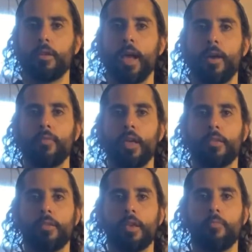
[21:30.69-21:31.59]
have that
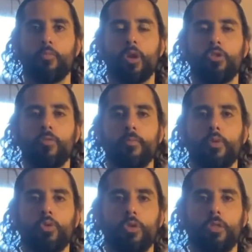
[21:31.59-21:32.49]
same range of
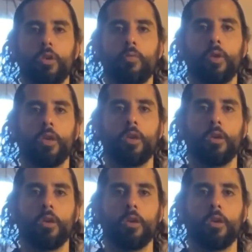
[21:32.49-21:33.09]
motion that we